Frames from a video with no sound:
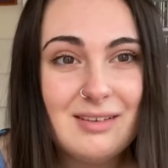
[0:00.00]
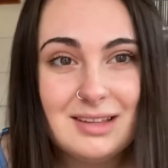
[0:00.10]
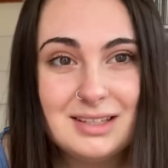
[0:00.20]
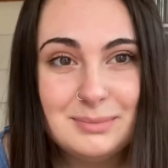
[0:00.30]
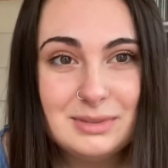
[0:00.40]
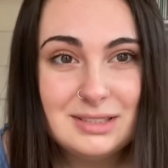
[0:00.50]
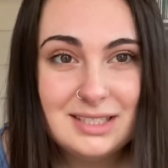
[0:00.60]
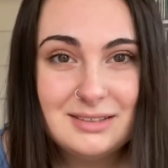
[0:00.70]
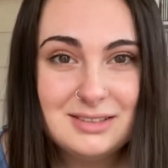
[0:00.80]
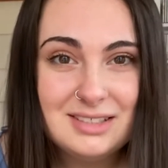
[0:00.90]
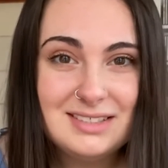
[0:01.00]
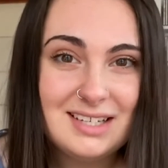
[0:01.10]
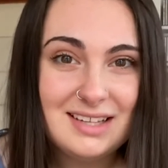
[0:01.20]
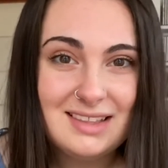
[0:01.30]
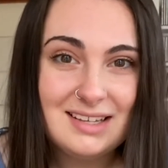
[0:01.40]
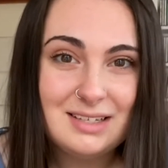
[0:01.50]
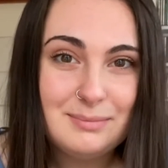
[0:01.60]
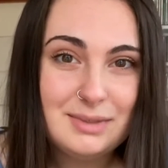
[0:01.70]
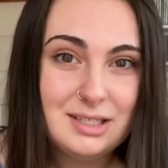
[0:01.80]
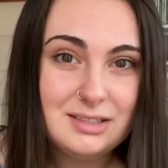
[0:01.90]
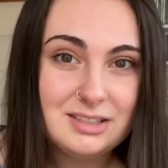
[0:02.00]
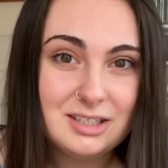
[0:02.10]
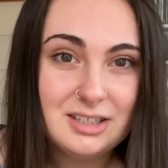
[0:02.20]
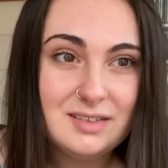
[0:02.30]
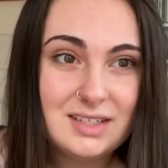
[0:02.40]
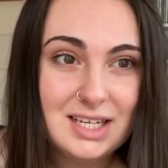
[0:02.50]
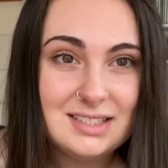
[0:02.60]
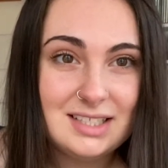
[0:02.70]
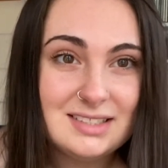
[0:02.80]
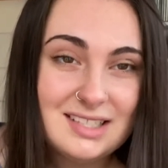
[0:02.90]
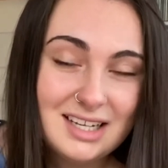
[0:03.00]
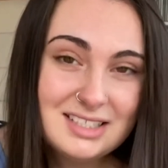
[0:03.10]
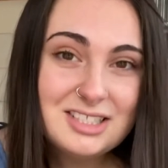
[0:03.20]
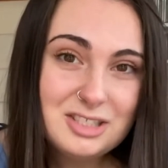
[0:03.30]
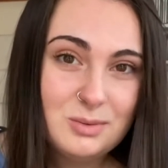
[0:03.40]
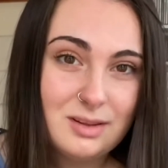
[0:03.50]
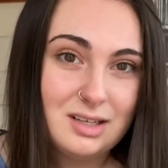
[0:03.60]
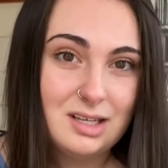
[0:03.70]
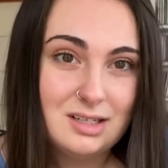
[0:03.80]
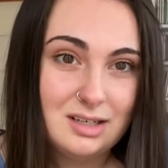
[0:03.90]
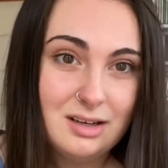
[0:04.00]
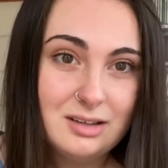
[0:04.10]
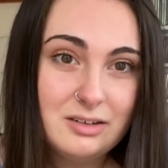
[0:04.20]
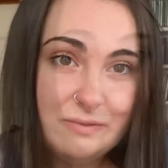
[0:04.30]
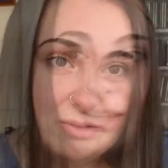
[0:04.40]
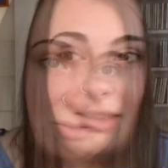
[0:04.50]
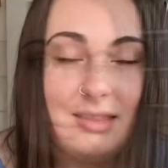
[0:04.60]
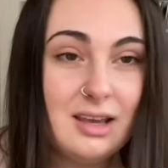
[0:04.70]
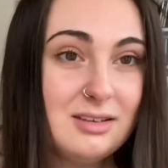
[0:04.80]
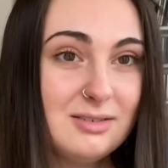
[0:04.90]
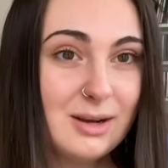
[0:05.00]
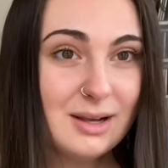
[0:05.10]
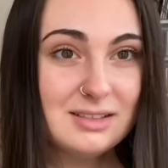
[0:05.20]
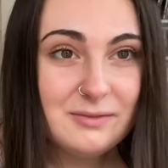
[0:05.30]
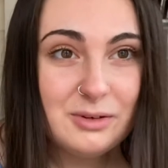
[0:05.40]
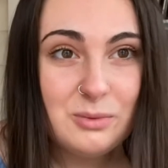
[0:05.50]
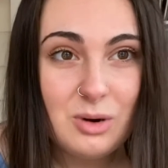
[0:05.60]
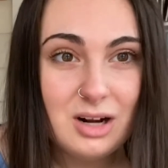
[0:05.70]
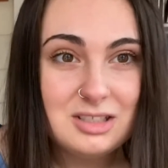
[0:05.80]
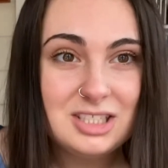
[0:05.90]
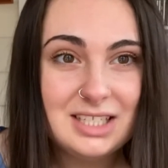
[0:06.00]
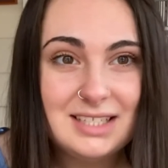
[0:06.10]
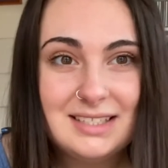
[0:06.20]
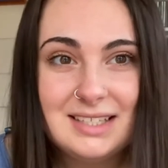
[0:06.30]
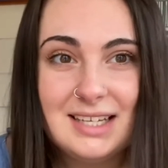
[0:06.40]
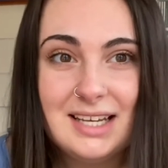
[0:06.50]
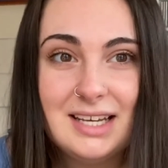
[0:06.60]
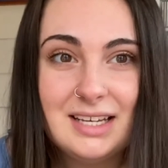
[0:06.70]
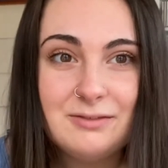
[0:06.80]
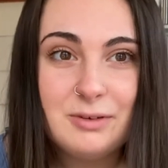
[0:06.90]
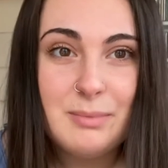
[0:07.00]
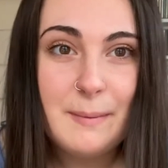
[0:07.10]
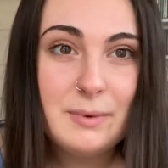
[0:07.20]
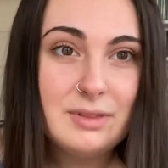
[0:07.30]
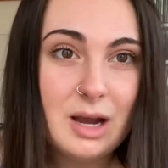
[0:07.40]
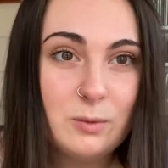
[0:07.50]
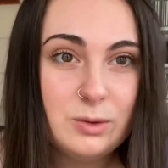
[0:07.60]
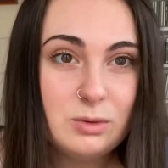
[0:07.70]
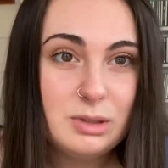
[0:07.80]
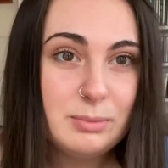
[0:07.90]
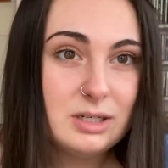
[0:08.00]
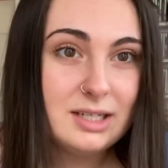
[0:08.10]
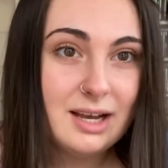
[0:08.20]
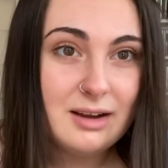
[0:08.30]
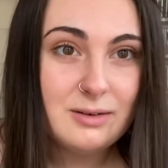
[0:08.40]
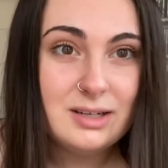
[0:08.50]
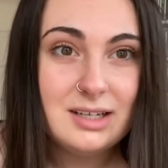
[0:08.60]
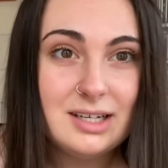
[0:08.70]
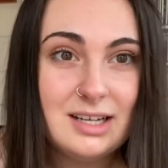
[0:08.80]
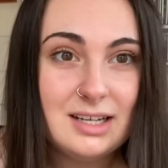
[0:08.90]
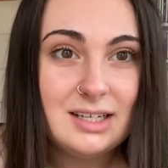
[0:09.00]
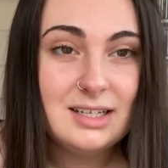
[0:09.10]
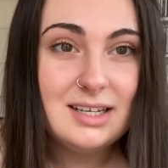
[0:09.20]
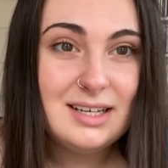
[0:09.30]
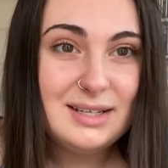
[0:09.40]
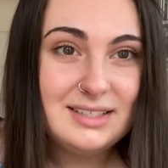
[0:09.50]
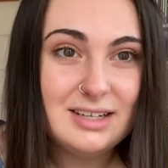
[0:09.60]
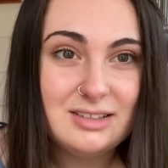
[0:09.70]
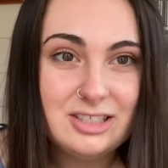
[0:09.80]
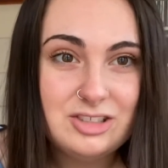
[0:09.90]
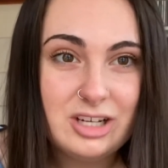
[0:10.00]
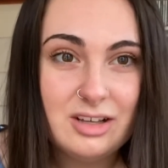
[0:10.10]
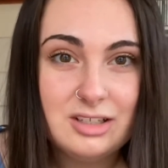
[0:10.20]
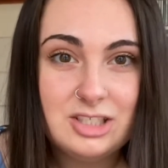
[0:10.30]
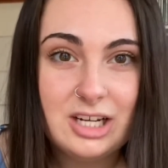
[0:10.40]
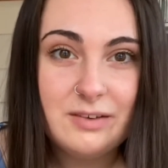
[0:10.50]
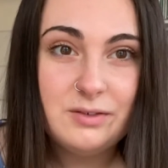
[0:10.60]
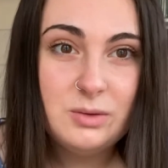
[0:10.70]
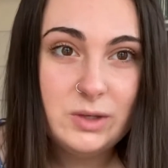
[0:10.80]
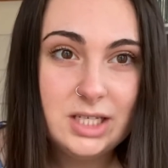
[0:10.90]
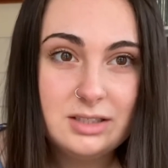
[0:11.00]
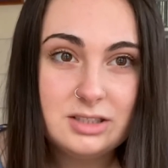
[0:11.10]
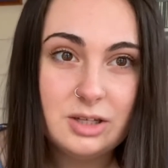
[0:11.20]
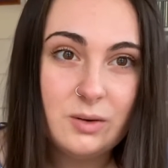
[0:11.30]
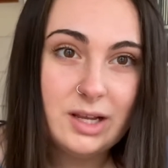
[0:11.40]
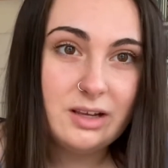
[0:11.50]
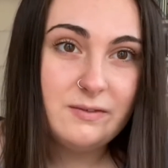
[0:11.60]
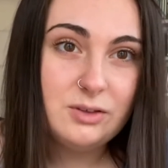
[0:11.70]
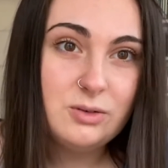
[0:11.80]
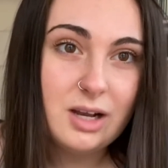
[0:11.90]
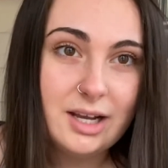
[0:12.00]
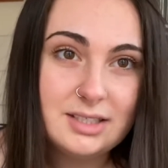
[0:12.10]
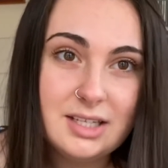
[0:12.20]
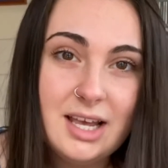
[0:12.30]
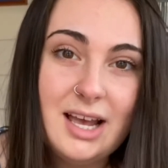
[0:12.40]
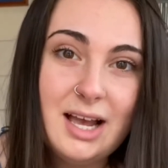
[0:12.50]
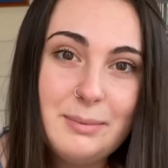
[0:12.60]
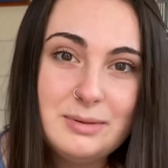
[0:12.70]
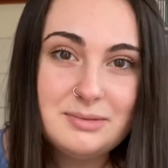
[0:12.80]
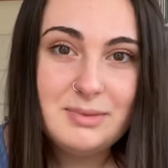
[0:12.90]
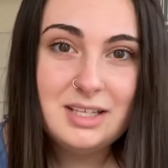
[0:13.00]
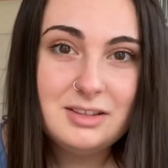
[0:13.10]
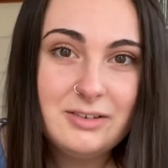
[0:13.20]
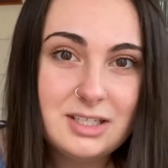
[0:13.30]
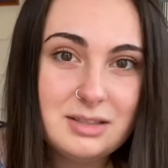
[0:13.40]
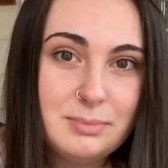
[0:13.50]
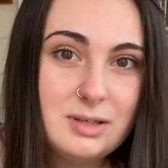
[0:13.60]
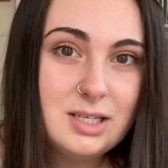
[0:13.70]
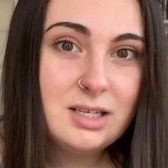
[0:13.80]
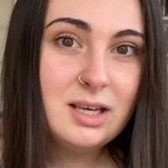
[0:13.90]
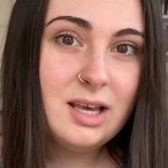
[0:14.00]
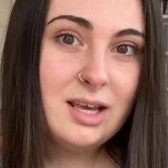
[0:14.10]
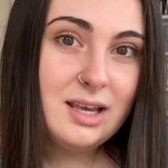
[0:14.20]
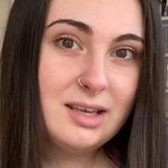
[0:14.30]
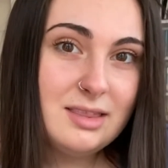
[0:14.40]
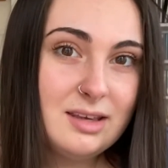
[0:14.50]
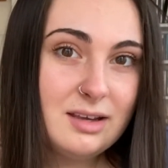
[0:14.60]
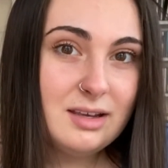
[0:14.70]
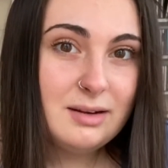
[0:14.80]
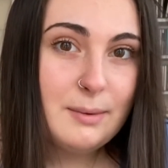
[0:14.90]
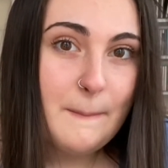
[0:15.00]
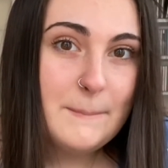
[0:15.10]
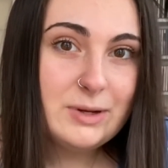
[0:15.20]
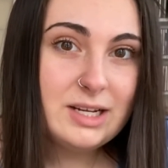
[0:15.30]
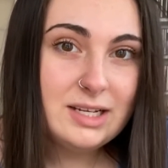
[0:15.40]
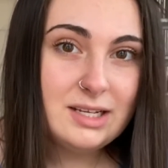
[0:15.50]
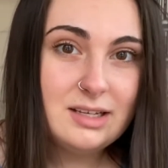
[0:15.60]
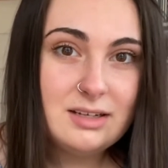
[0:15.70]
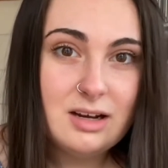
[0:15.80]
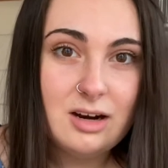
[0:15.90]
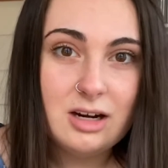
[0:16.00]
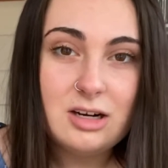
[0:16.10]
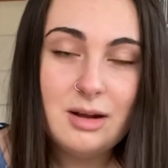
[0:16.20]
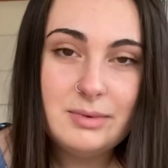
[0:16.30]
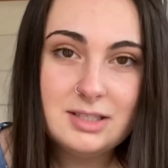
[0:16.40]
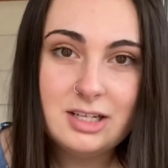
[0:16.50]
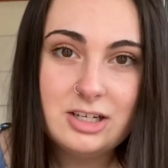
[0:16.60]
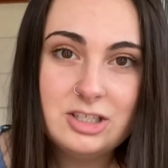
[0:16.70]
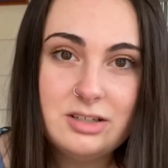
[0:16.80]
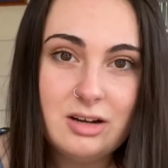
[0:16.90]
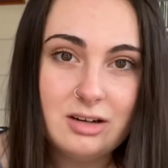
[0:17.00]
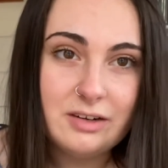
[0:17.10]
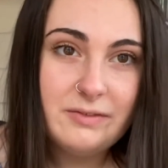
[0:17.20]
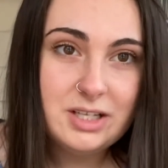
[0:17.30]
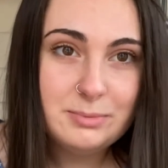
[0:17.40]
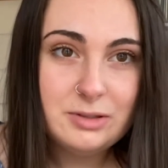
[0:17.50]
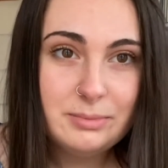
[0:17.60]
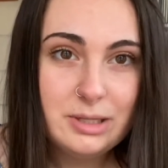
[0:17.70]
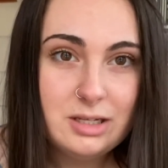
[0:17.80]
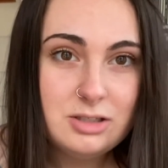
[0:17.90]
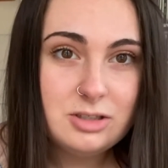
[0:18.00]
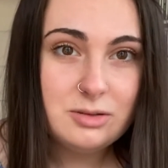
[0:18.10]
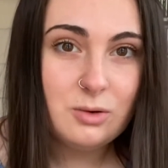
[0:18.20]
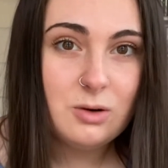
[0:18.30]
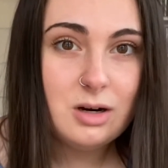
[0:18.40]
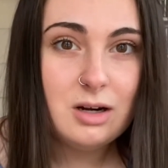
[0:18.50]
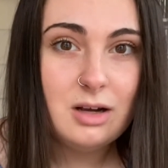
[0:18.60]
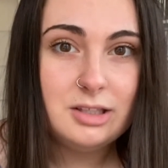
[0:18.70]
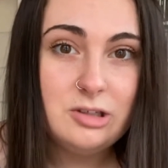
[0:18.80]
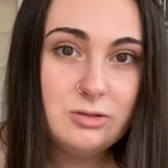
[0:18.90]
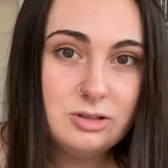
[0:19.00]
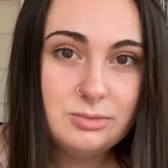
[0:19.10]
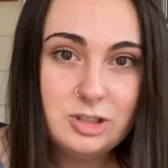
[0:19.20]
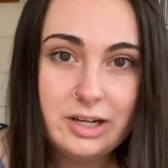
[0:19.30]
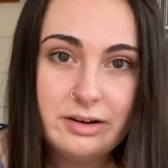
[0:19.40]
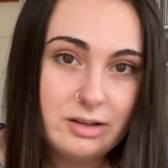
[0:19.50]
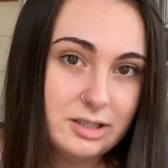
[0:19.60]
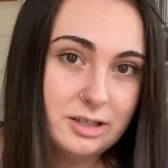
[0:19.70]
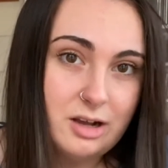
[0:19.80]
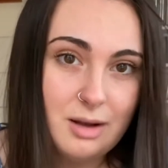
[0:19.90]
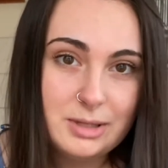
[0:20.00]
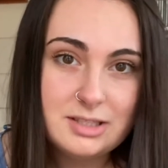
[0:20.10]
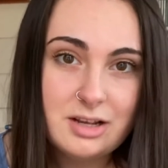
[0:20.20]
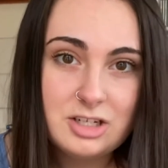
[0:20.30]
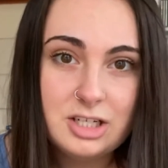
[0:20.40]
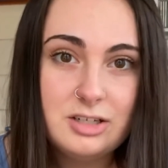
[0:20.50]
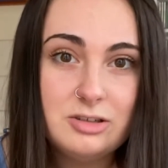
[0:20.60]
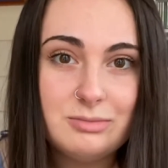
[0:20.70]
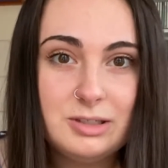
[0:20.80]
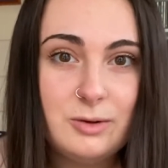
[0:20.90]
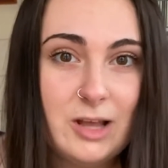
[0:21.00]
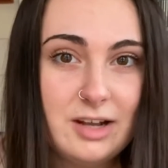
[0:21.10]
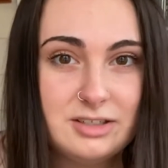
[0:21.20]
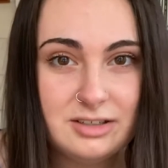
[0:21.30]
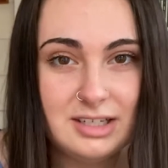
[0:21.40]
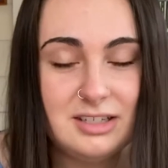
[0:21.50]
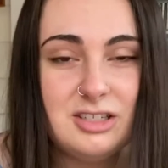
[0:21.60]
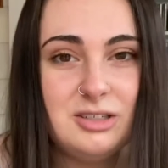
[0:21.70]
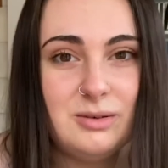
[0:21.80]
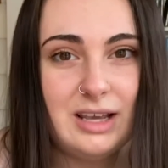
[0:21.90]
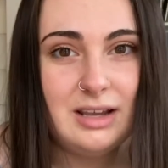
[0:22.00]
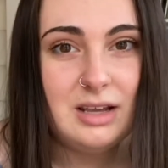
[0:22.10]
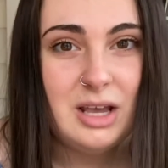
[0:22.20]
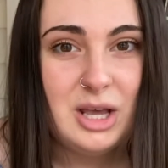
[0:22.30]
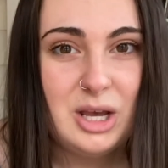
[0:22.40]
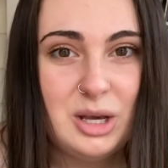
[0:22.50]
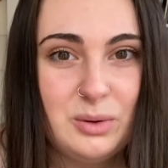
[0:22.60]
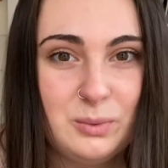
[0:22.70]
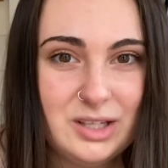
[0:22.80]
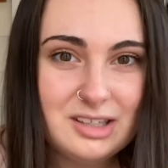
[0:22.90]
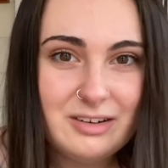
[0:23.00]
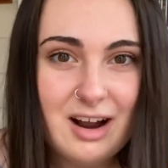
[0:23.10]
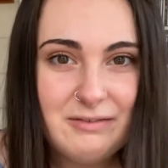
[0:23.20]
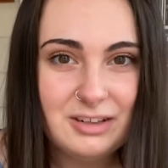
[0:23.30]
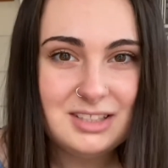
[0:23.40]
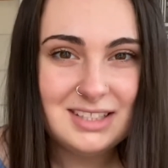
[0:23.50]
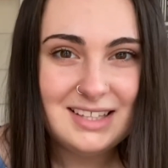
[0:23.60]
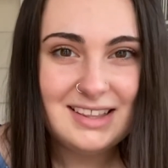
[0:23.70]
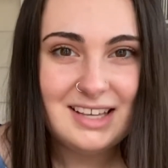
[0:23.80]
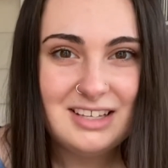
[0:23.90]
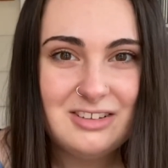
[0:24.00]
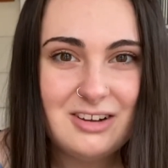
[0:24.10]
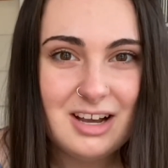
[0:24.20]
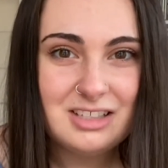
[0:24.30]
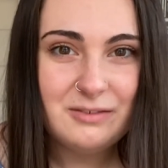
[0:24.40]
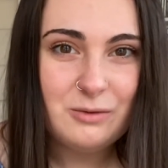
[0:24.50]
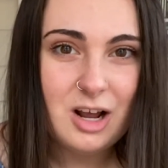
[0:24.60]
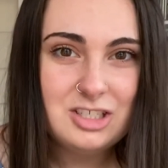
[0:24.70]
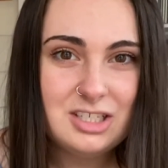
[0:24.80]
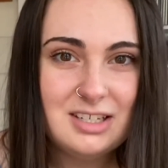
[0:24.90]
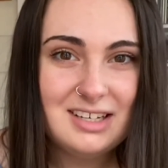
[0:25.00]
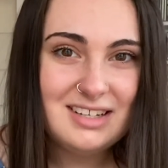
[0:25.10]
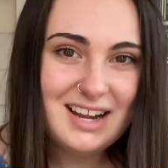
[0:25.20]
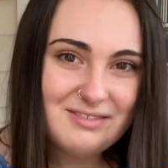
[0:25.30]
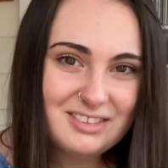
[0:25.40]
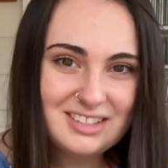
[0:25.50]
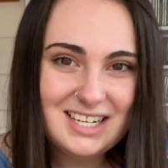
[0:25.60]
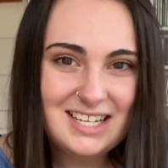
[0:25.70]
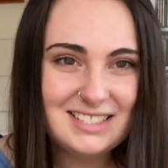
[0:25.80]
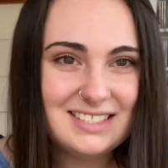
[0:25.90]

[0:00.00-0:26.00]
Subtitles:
that the potatoes are done, they can be served as a side dish with any other food. Thank you guys for watching, and remember that we will be putting out a Nailed It challenge every week. So if you guys happen to make the recipe and then put it in our comment section on our Facebook page or on the YouTube channel in the comment section, you'll be entered into a weekly raffle. Thank you guys for watching, and have a good night.